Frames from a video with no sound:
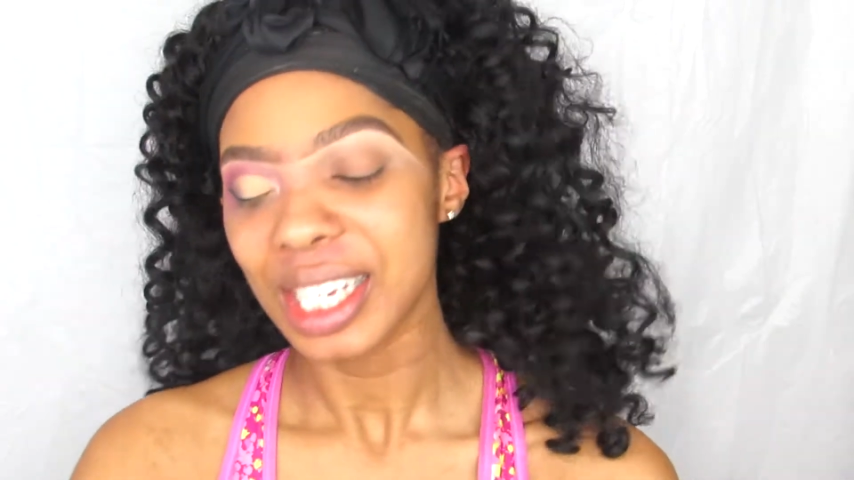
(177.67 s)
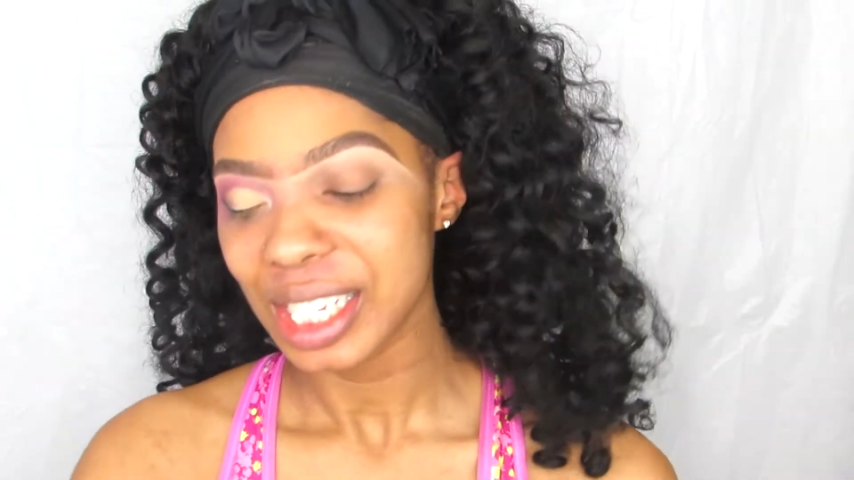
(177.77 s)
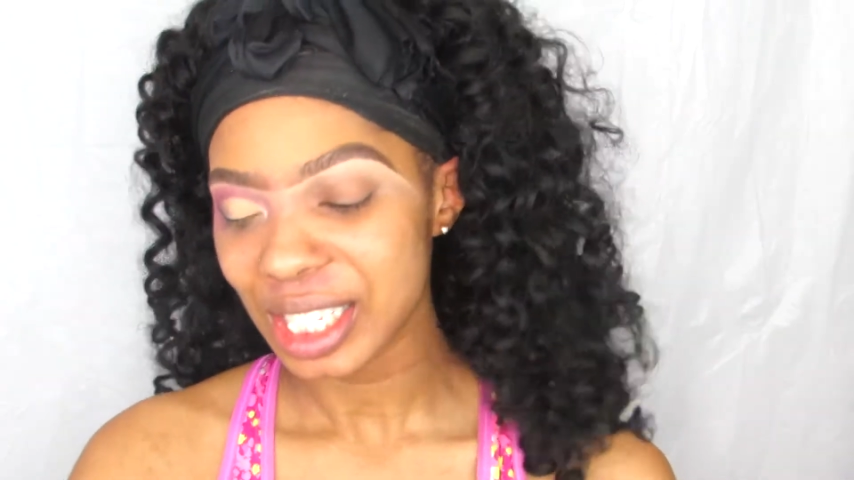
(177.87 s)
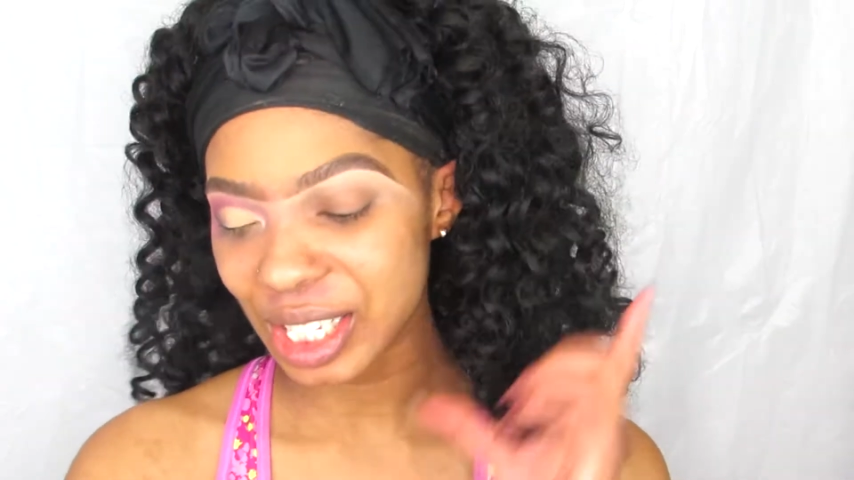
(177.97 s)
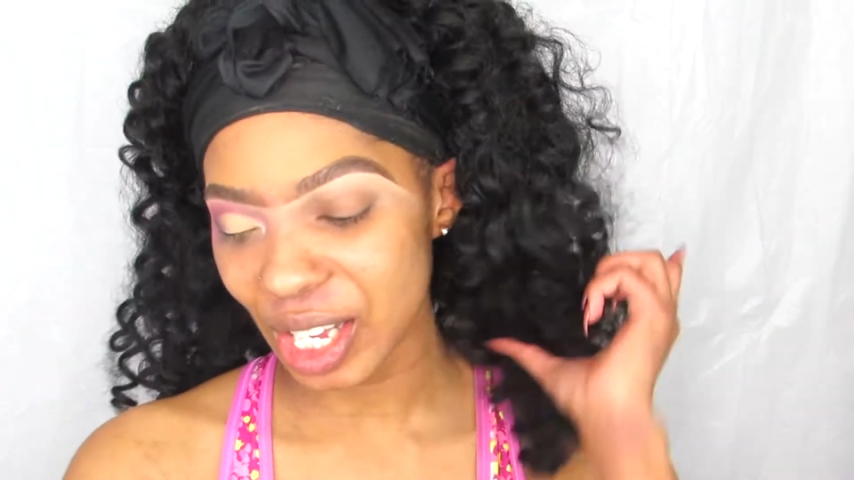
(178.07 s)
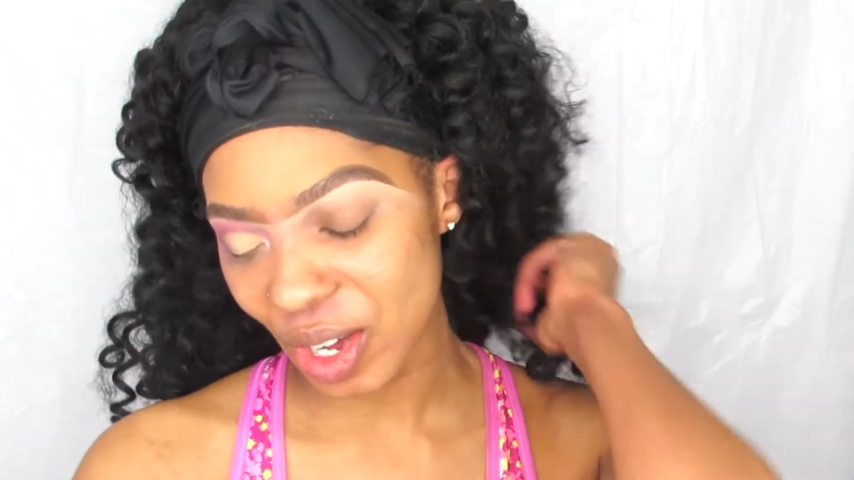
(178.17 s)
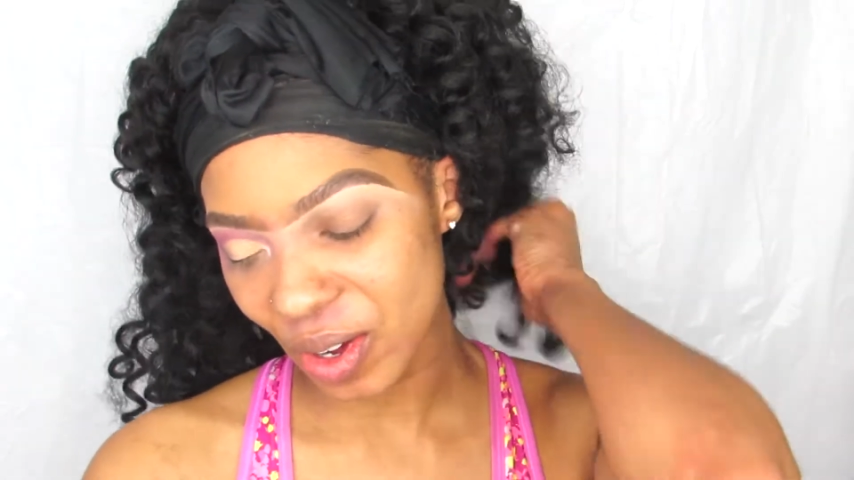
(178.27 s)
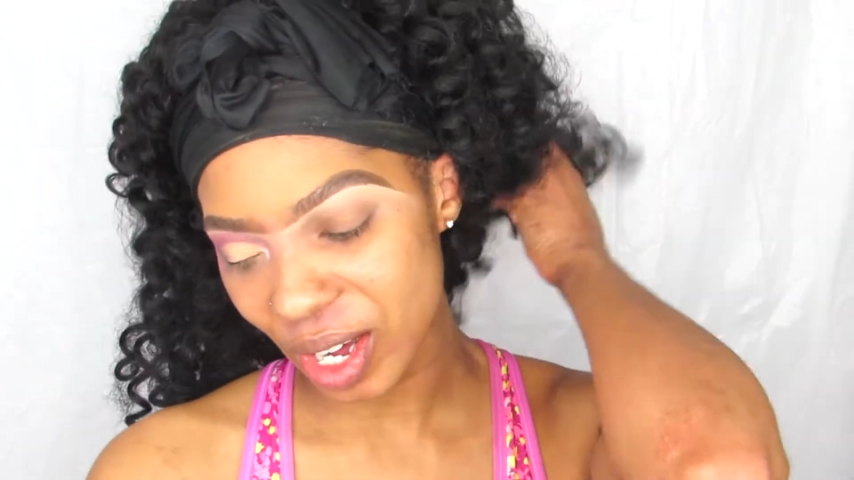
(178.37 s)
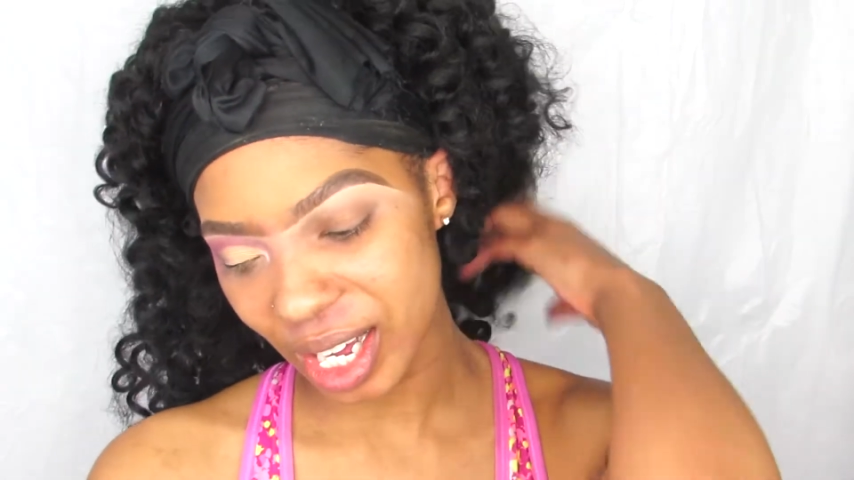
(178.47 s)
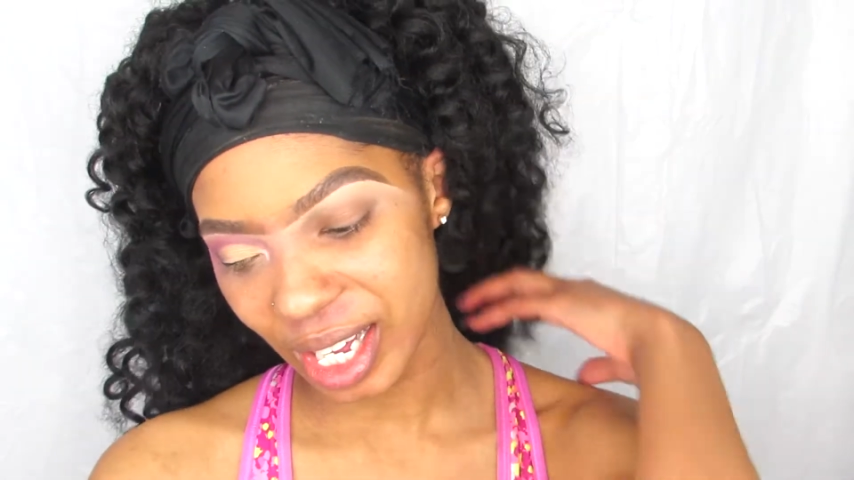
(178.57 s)
So
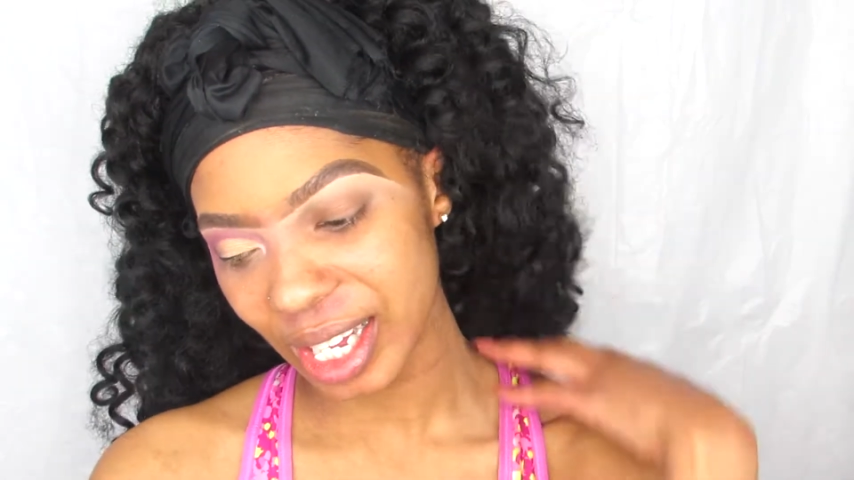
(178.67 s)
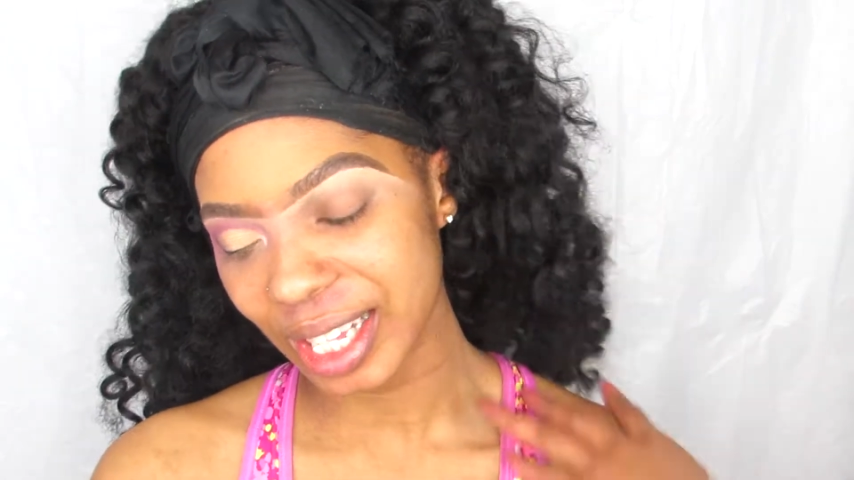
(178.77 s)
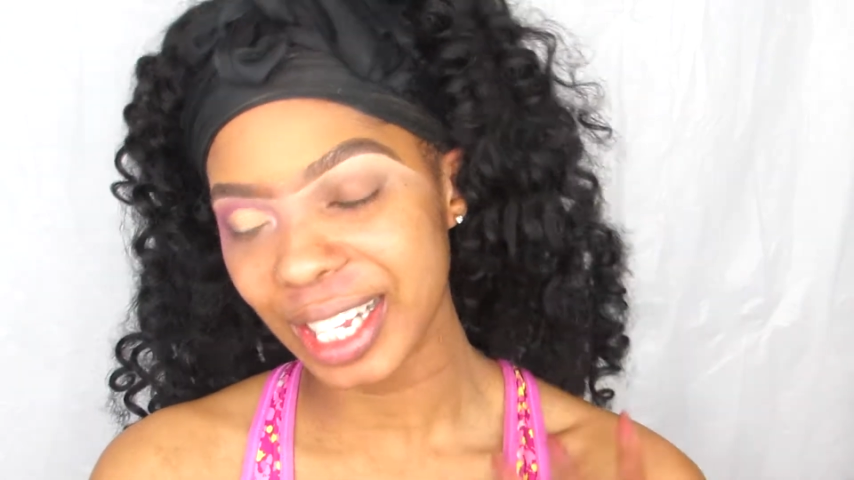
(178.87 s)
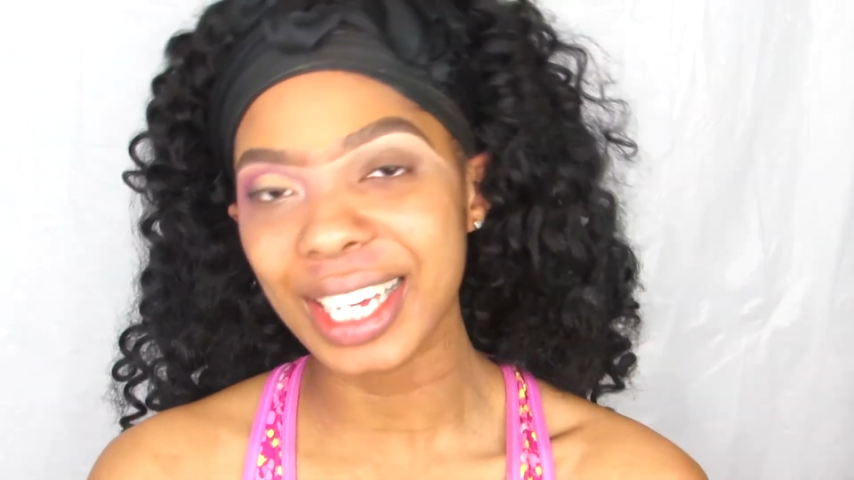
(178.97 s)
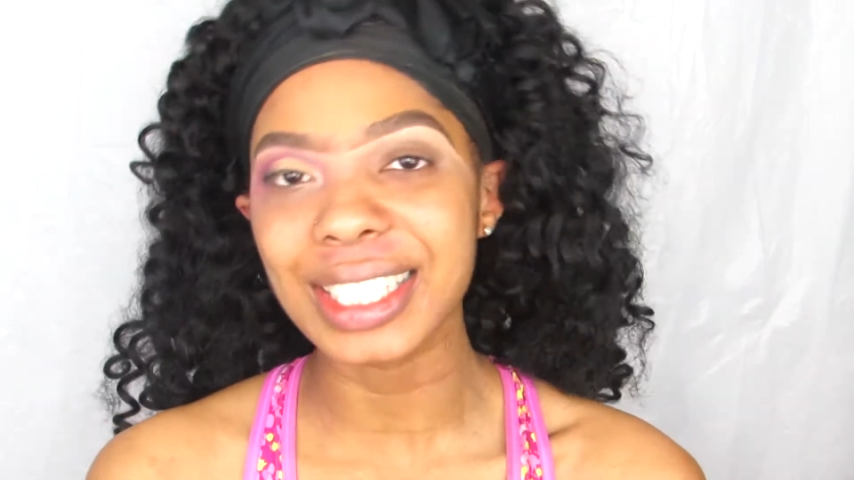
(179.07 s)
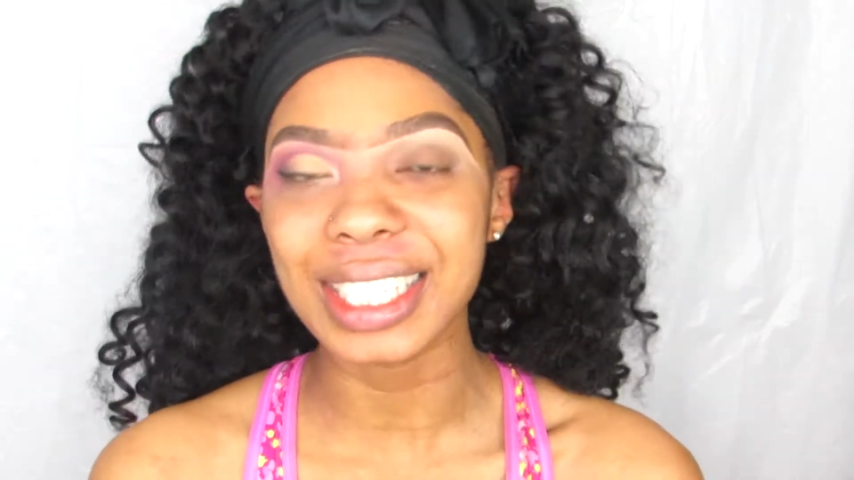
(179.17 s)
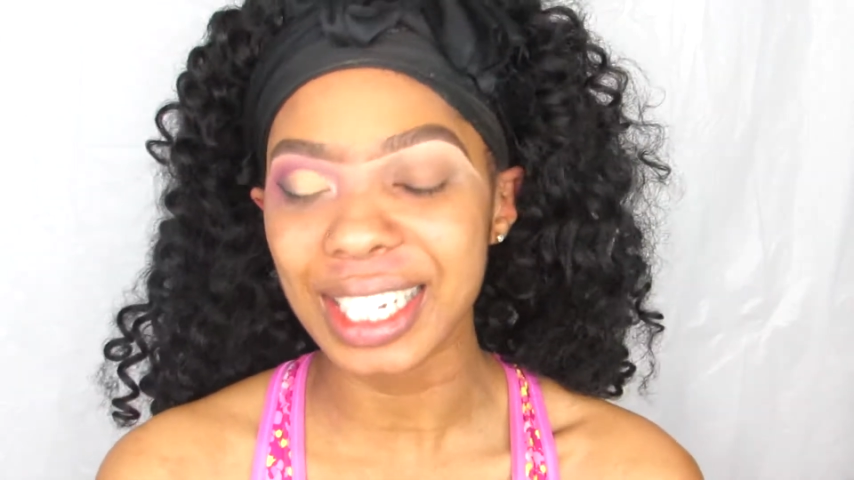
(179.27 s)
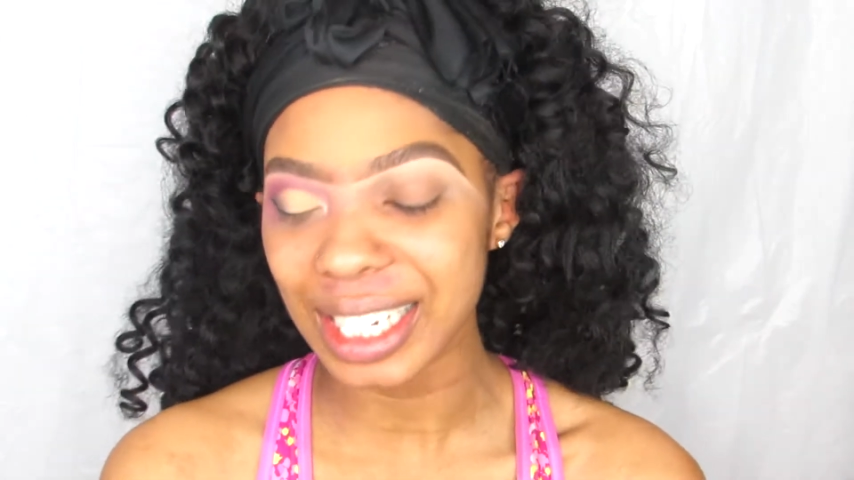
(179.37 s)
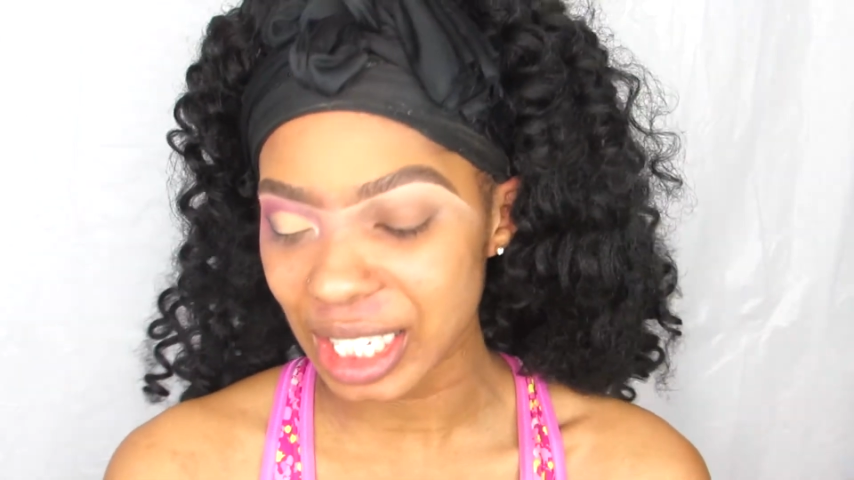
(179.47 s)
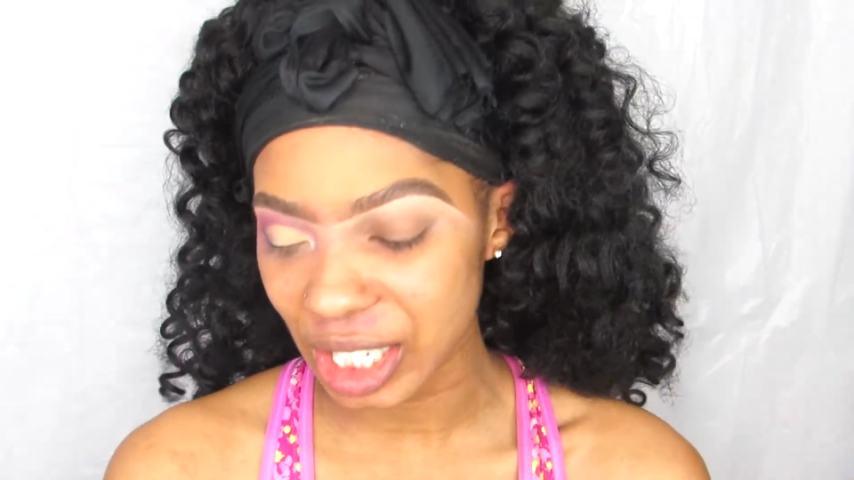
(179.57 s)
let's get